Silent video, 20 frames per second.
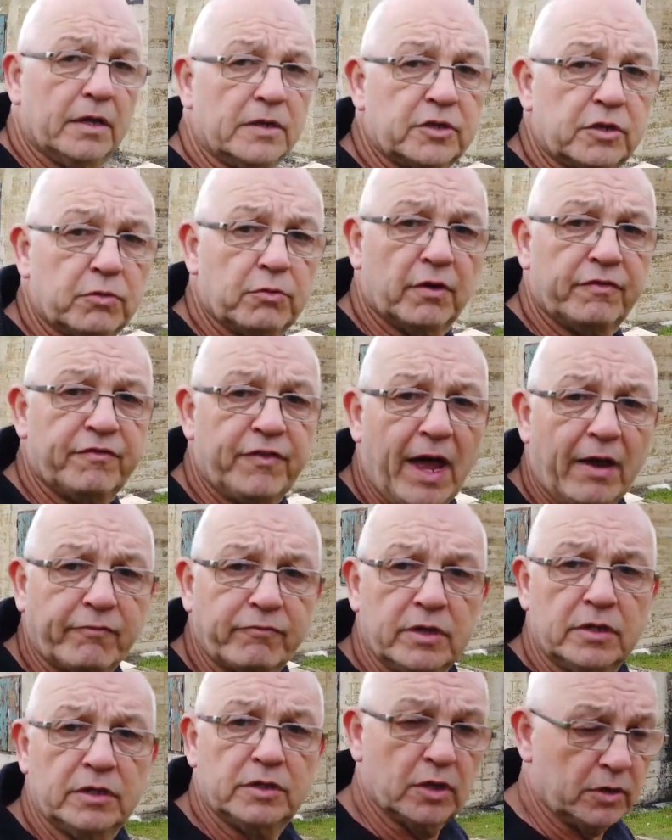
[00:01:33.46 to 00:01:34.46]
a, uh, to a
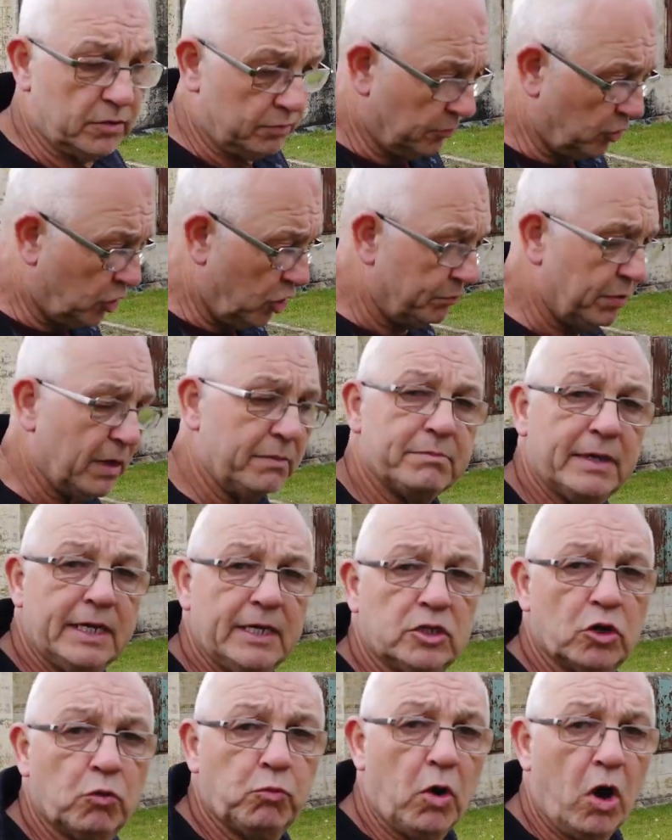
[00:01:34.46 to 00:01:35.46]
500 uh, cubic
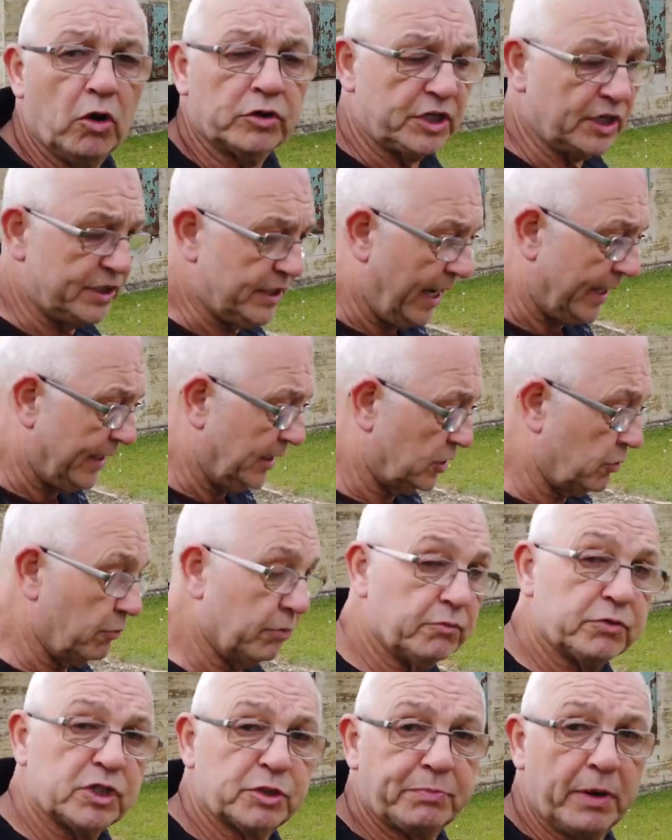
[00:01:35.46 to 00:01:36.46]
metre water tank, so
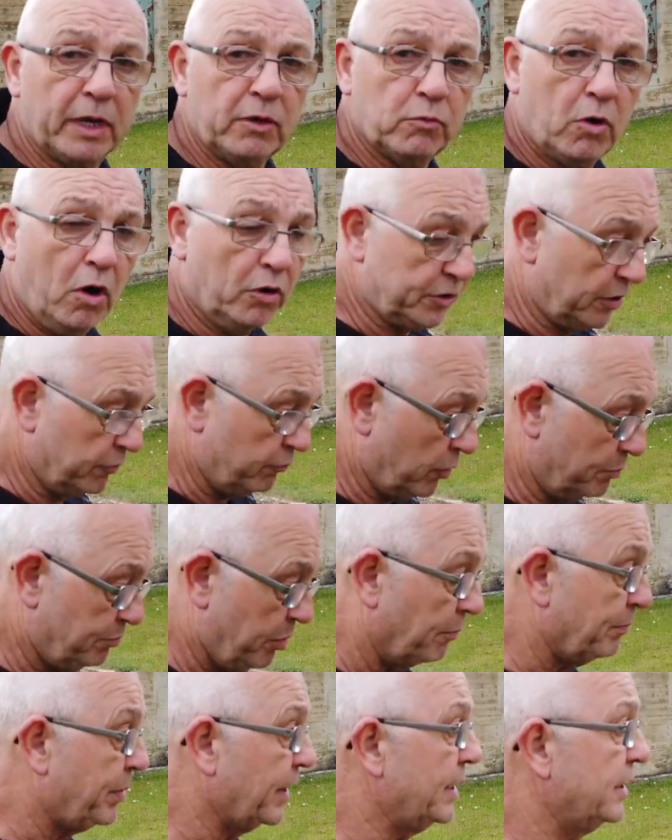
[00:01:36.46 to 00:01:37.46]
it was spring water they were
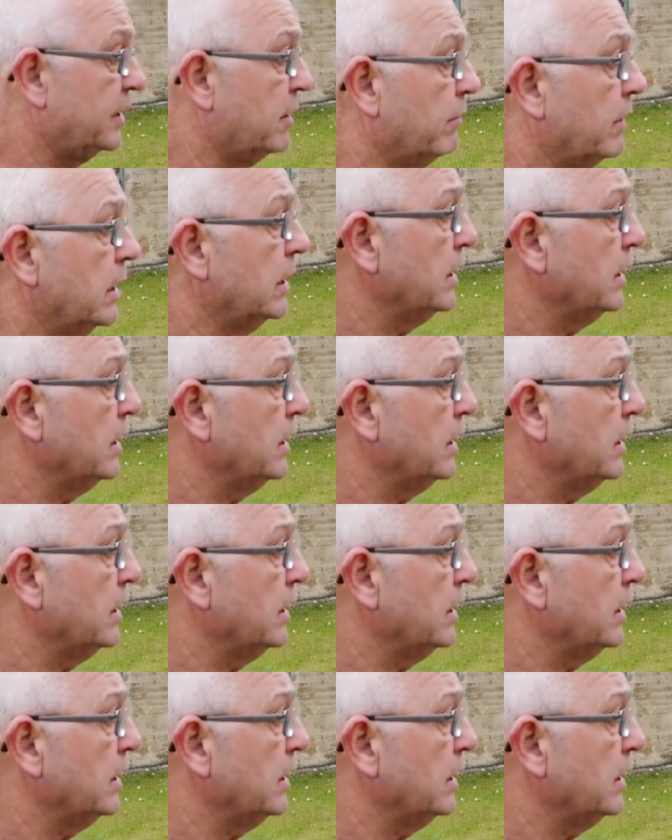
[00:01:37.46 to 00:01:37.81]
pumping into